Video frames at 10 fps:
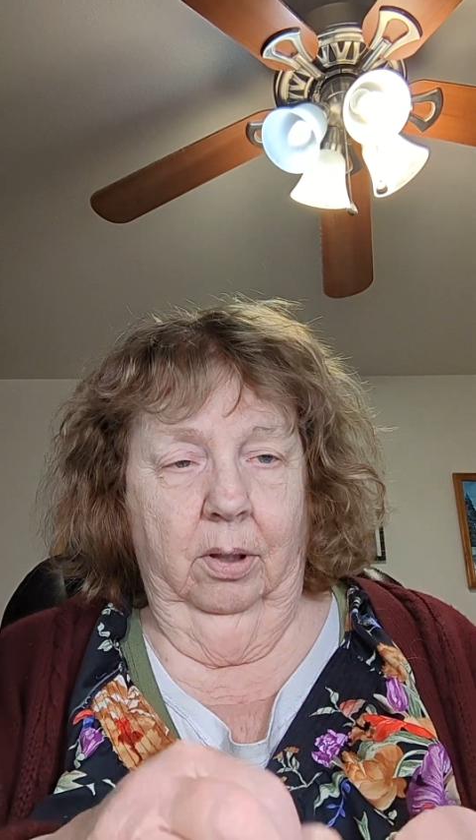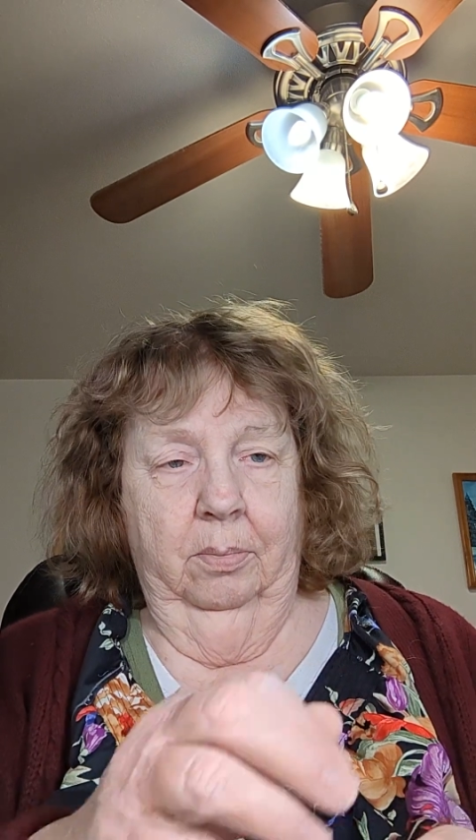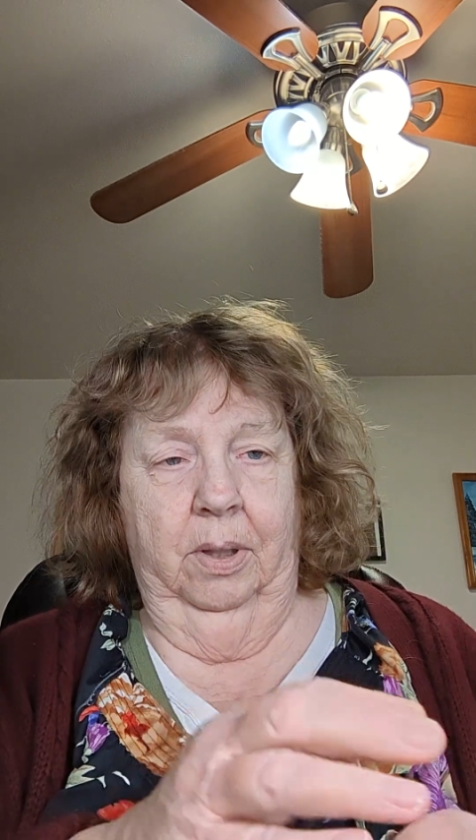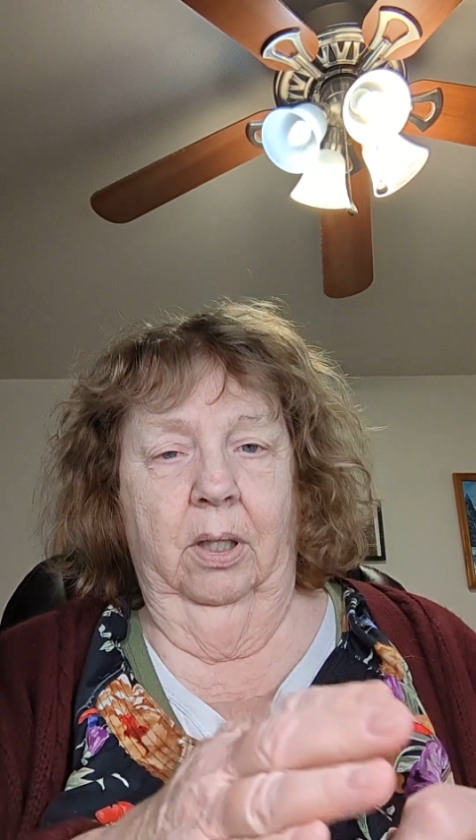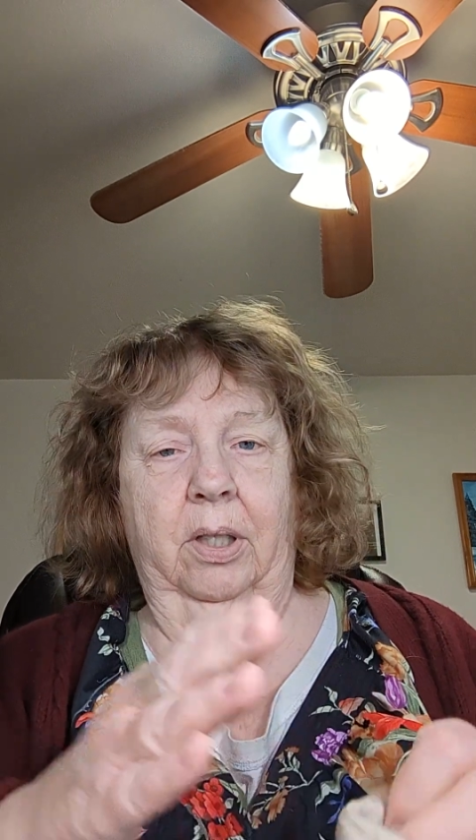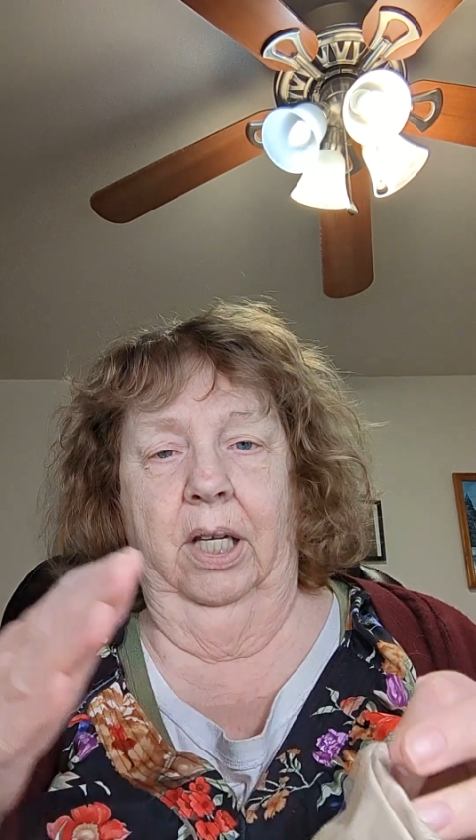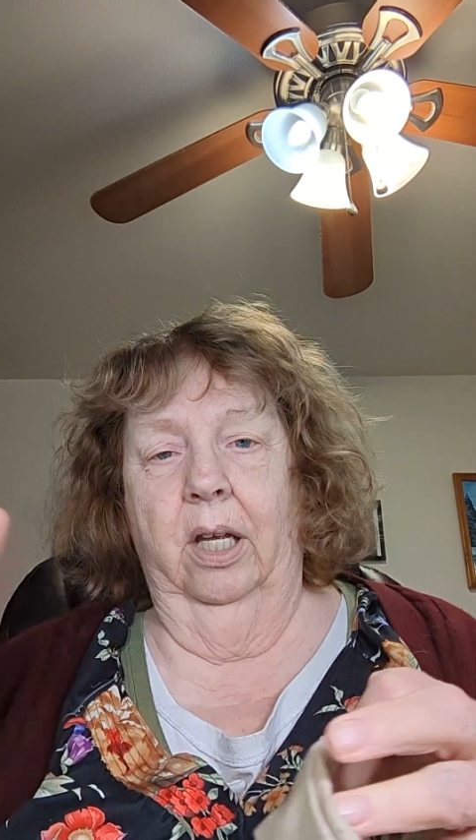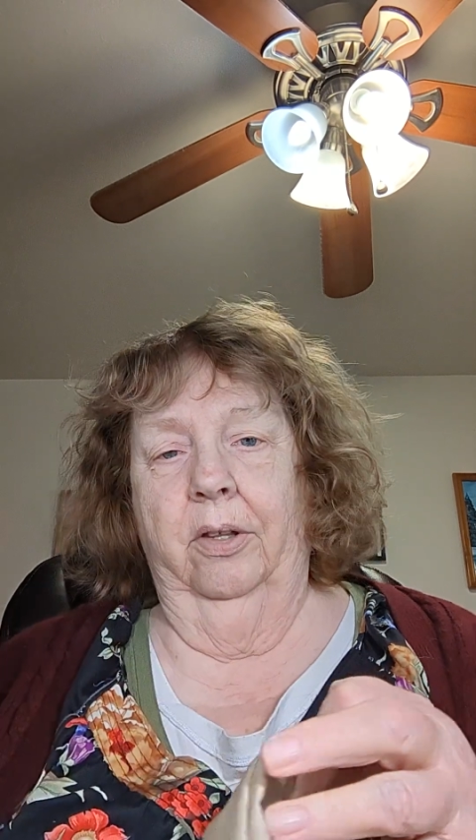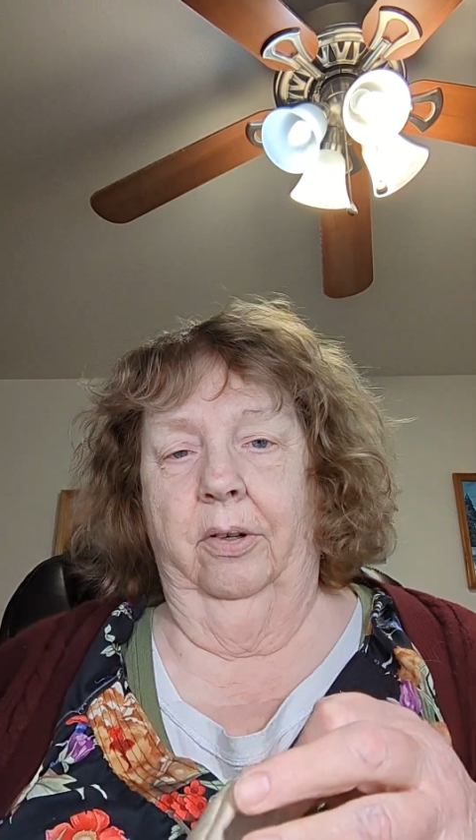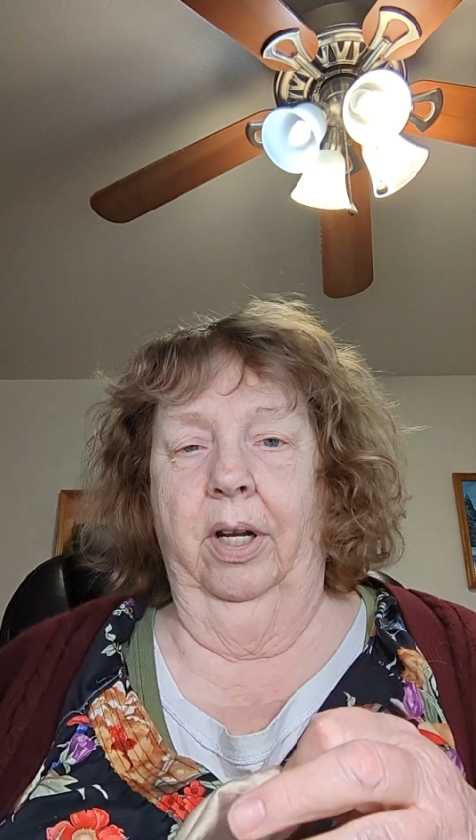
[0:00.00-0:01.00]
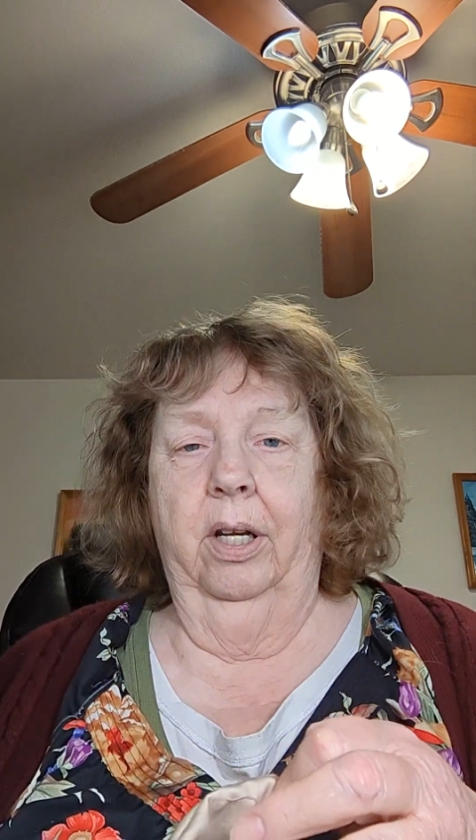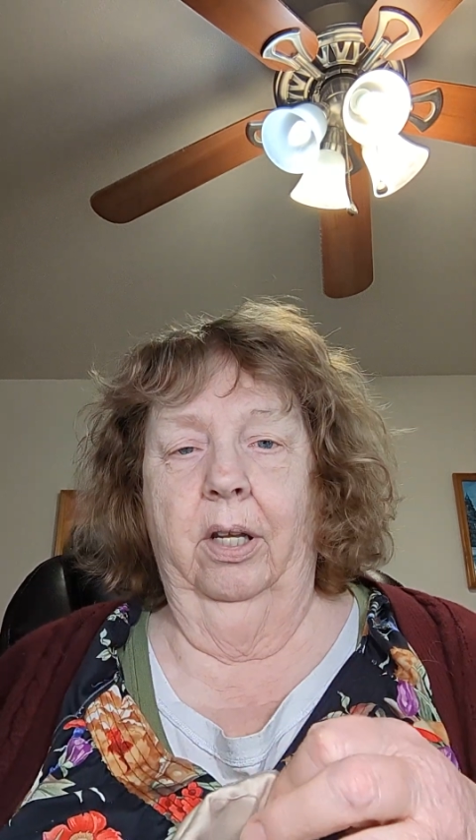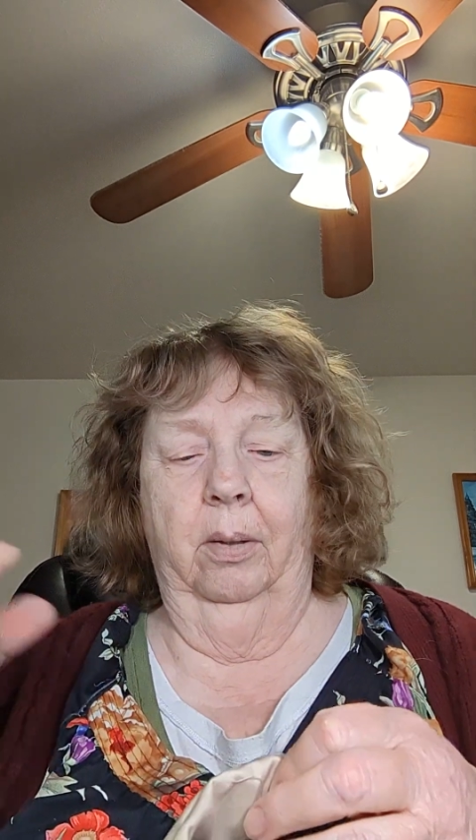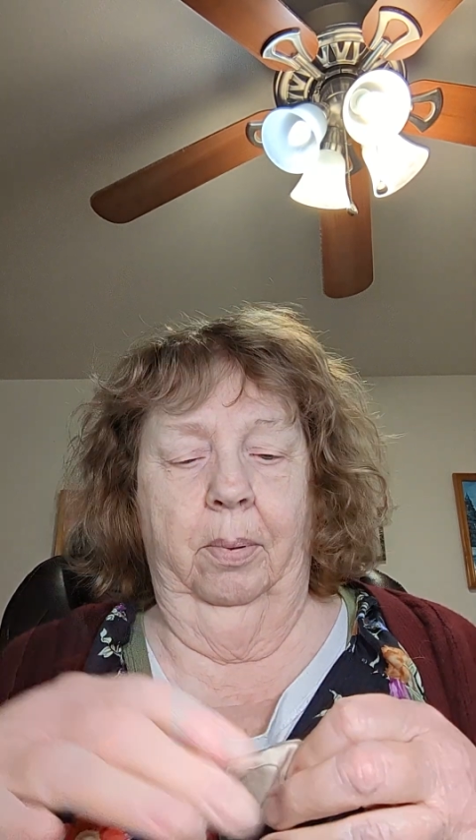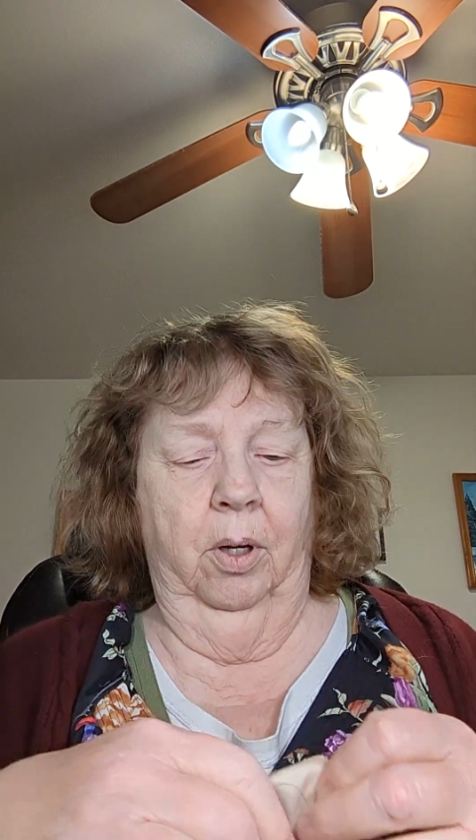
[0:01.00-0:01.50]
but on the other end
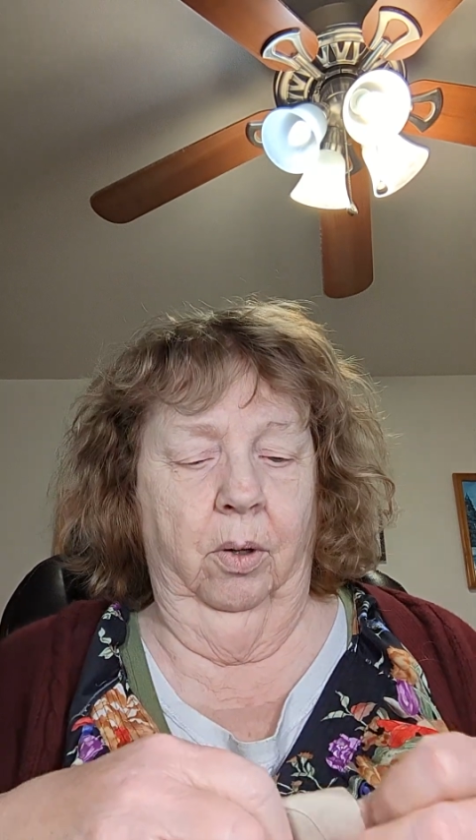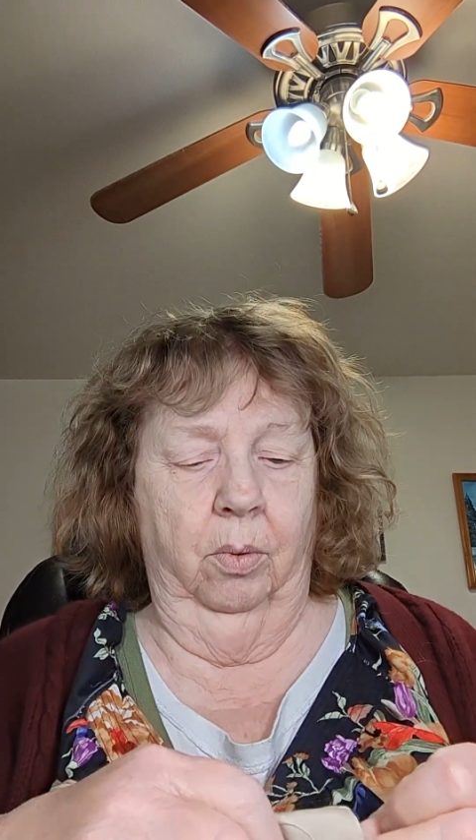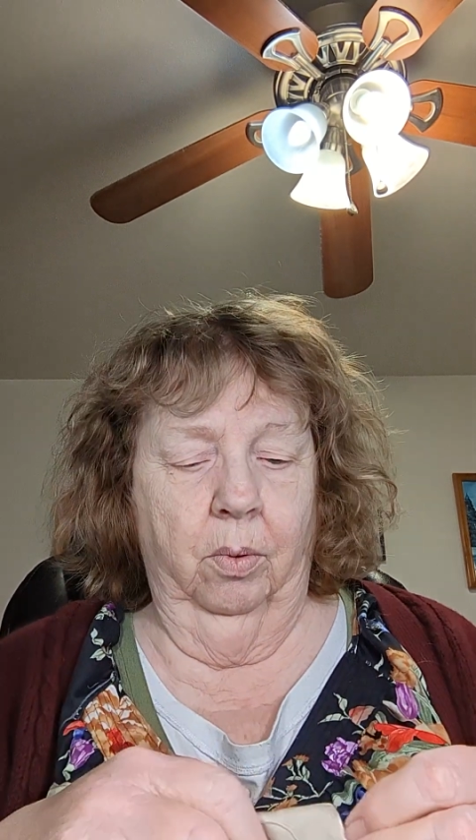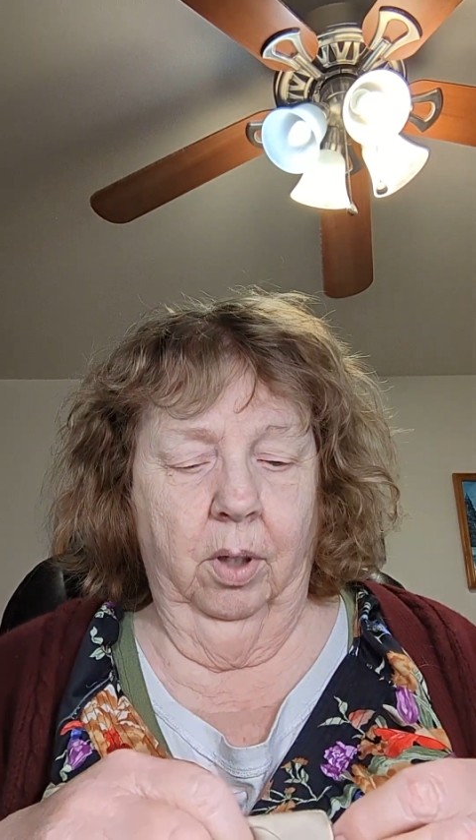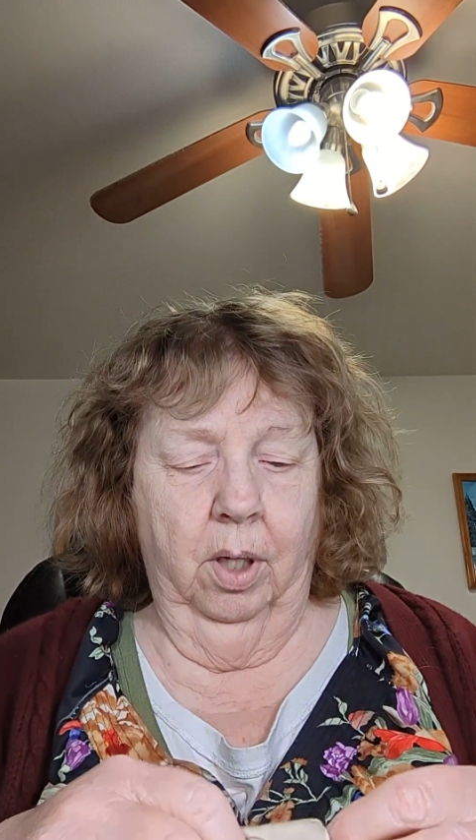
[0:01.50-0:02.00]
of the pew.